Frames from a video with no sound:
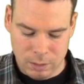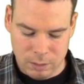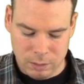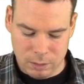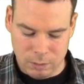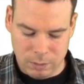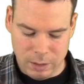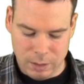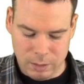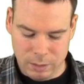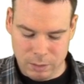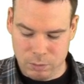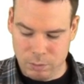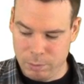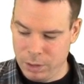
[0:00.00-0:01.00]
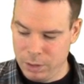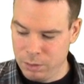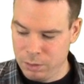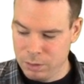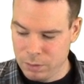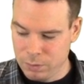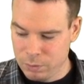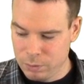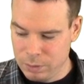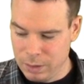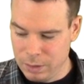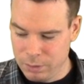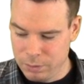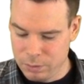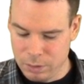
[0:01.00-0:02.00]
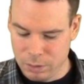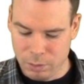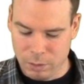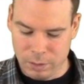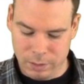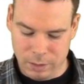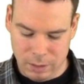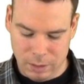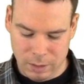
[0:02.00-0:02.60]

So again, let's remind ourselves with Taylor's inequality.